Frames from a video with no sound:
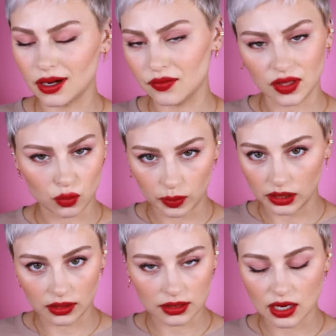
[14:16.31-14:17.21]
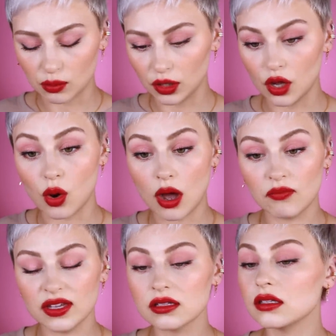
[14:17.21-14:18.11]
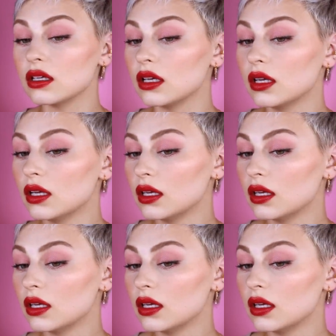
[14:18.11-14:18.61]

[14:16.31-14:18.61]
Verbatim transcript: Everything will be linked down below, obviously,